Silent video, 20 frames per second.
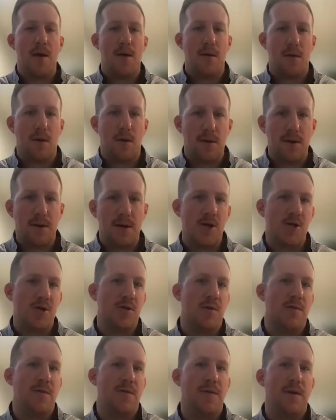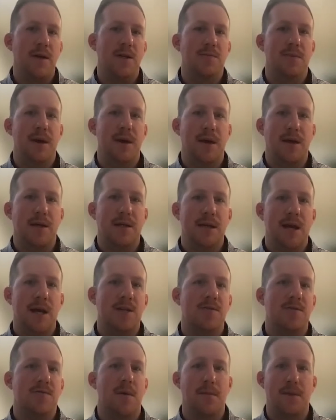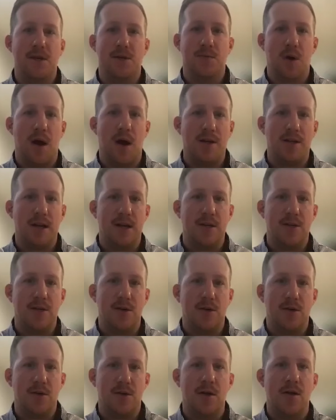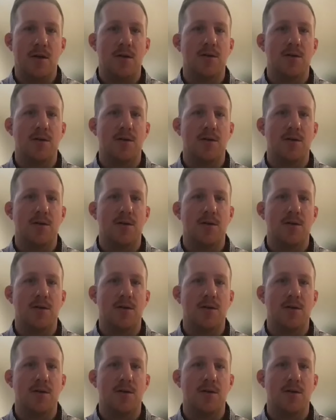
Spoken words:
there are additional fees being assessed from these processors.